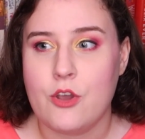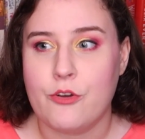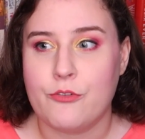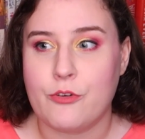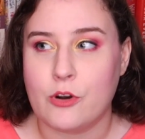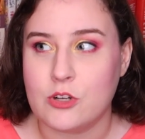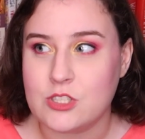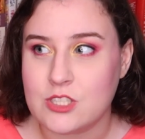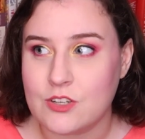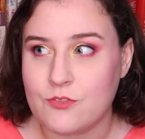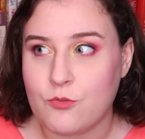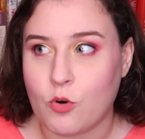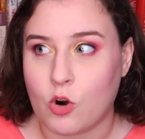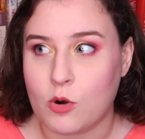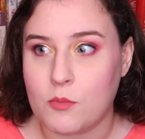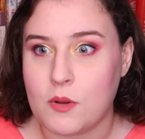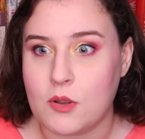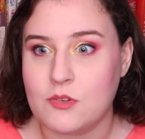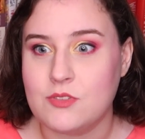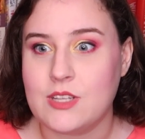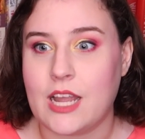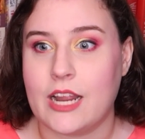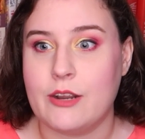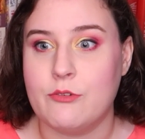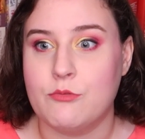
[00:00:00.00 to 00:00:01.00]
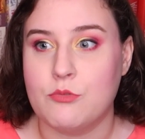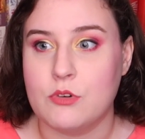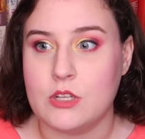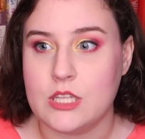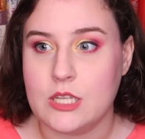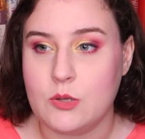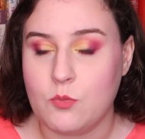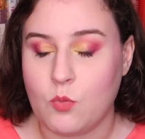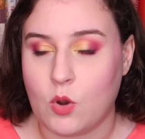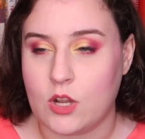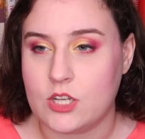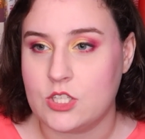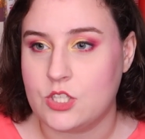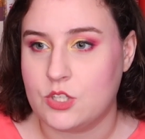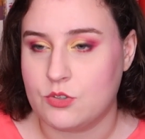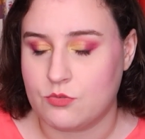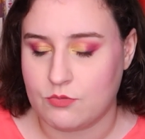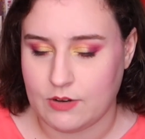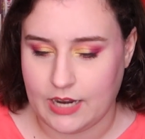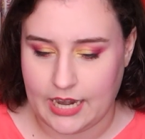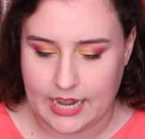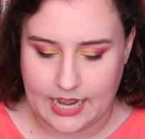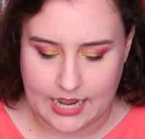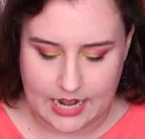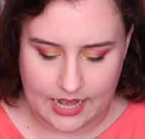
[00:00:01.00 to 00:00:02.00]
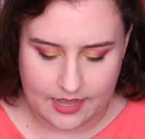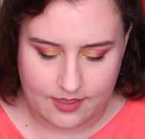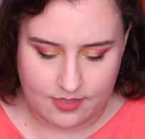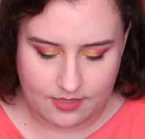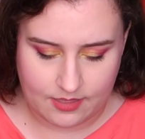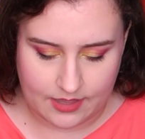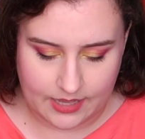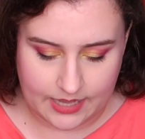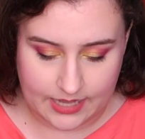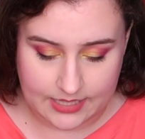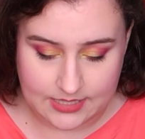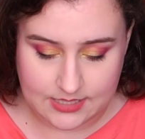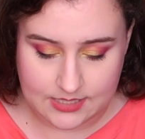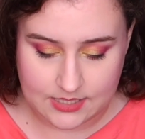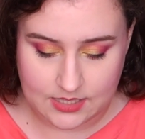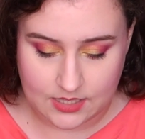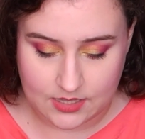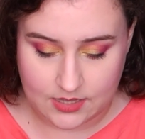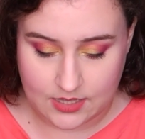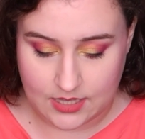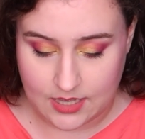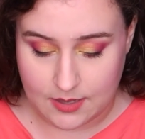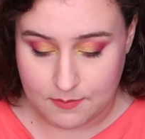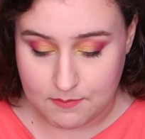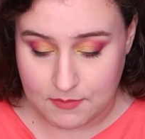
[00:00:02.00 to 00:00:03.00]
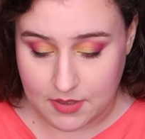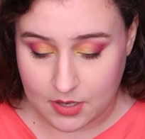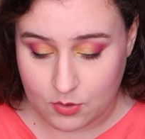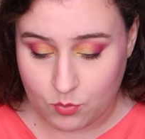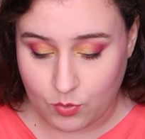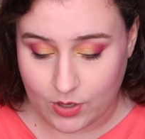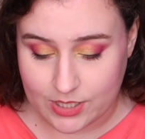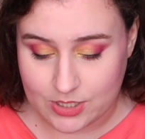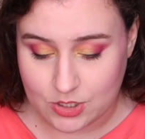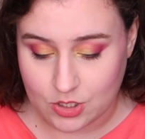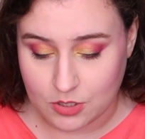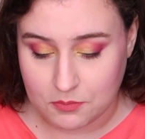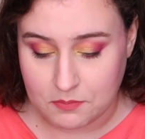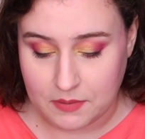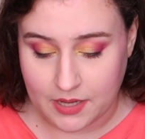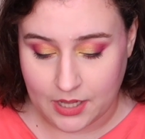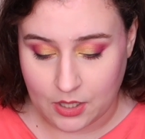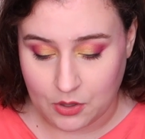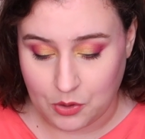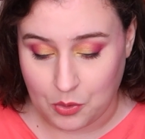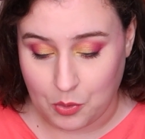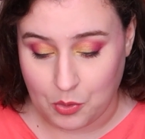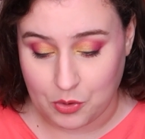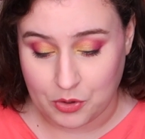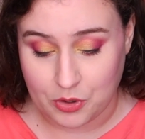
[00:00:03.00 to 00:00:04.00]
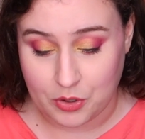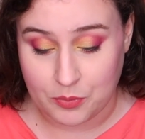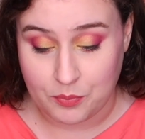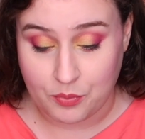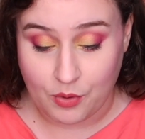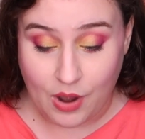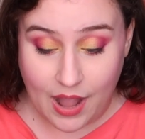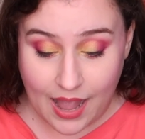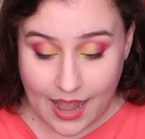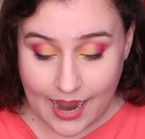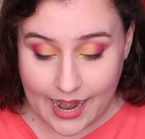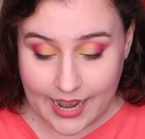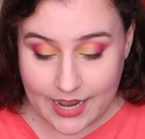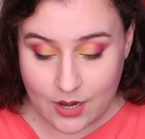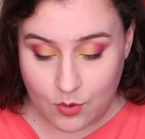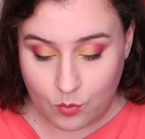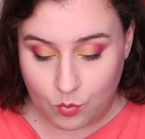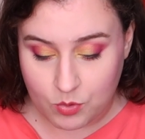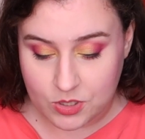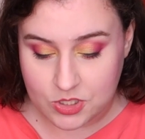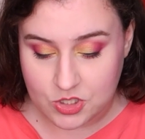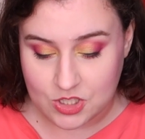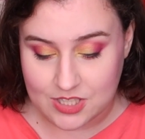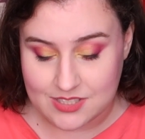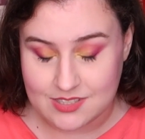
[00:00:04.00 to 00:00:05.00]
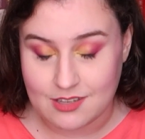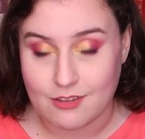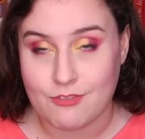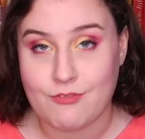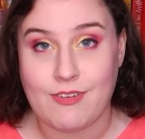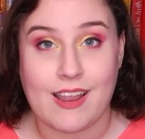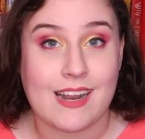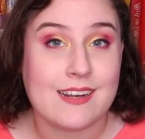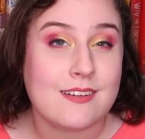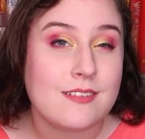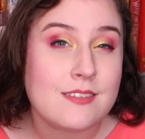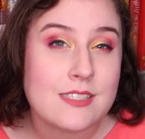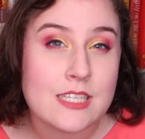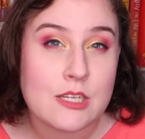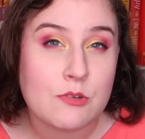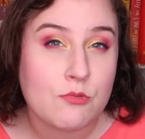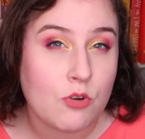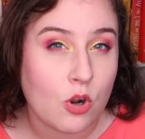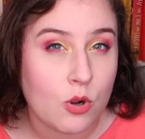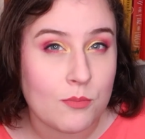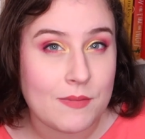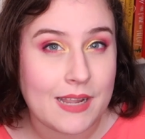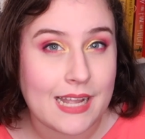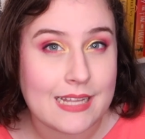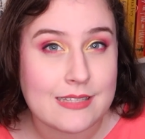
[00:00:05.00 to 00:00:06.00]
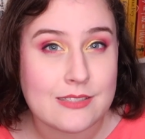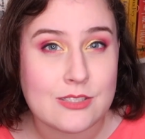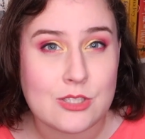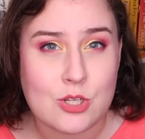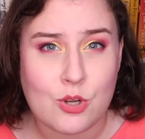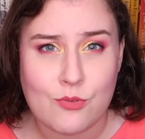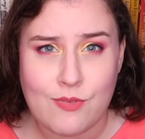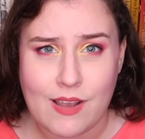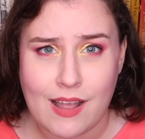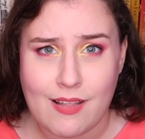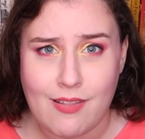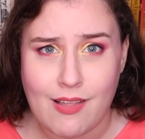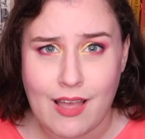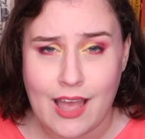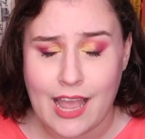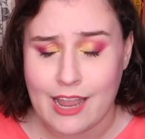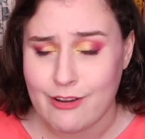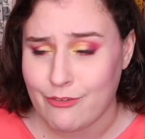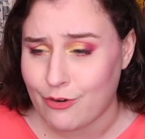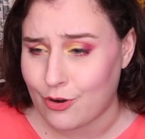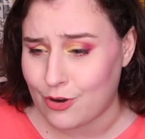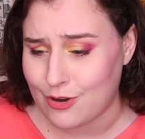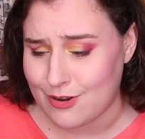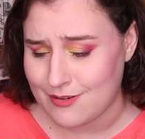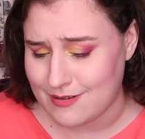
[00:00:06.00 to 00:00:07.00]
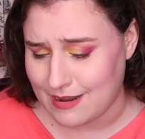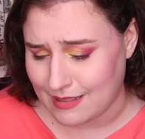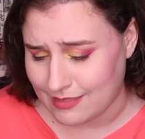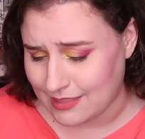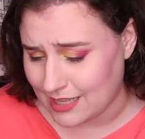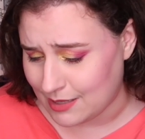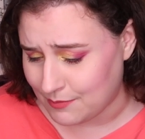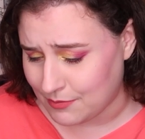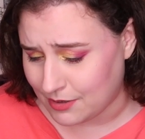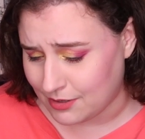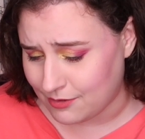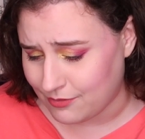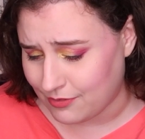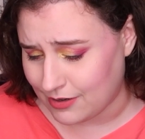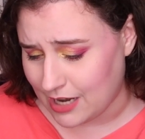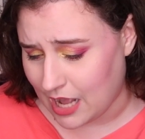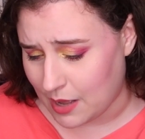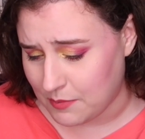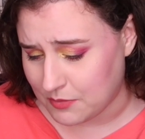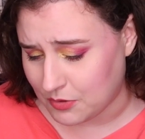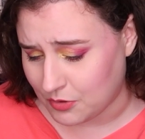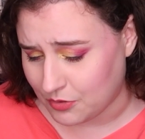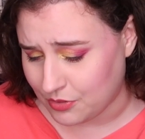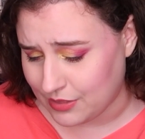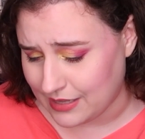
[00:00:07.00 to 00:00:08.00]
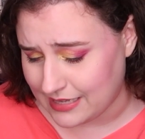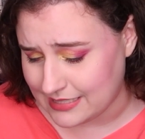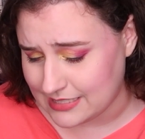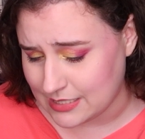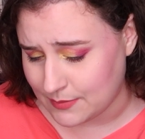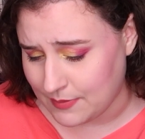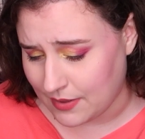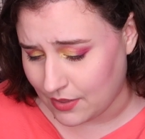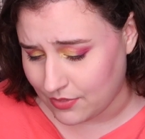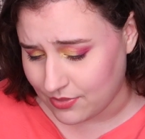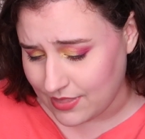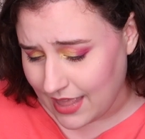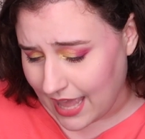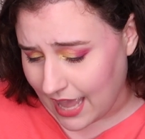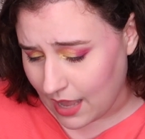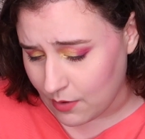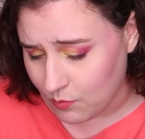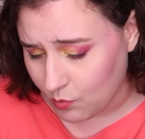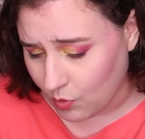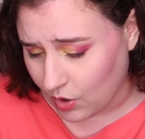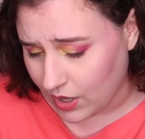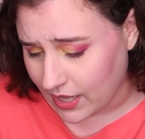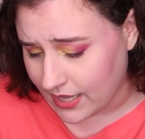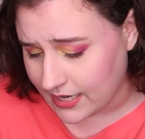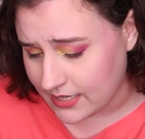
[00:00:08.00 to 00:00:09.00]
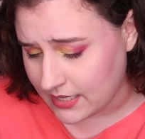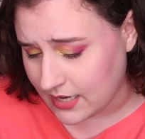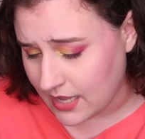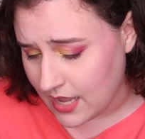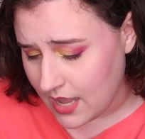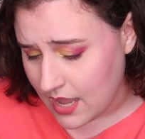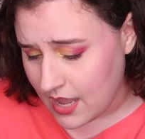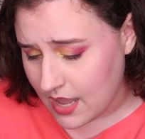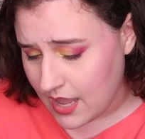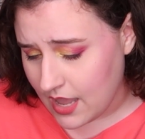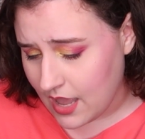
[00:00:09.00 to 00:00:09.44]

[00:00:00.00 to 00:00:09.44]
First and foremost, I really want to read, I think it's The Midwinter Mail Order Bride, which is a fantasy romance novella. I've heard nothing but phenomenal things about that one.